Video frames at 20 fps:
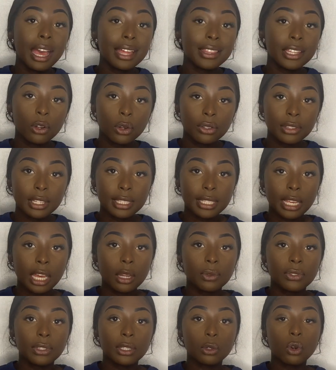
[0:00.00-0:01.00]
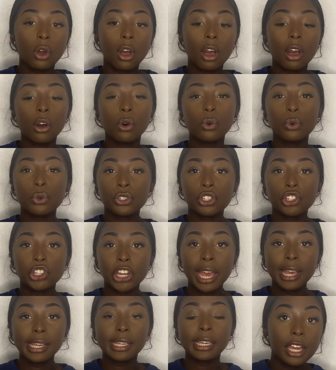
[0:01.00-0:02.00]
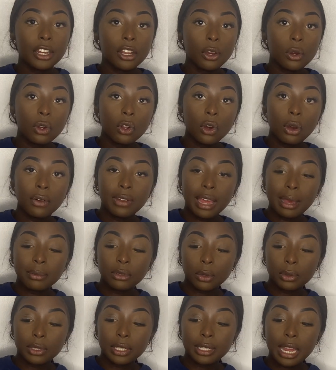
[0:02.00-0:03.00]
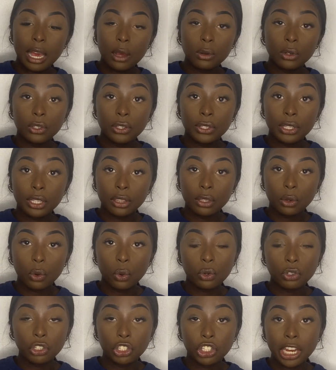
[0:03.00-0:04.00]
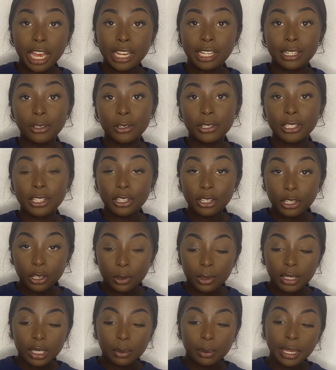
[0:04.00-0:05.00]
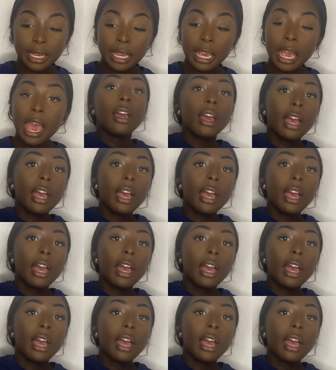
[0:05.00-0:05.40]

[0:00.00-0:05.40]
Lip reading: and then on this side we've still got our aux jack. I know a lot of laptops are now losing the aux jack, losing the USB.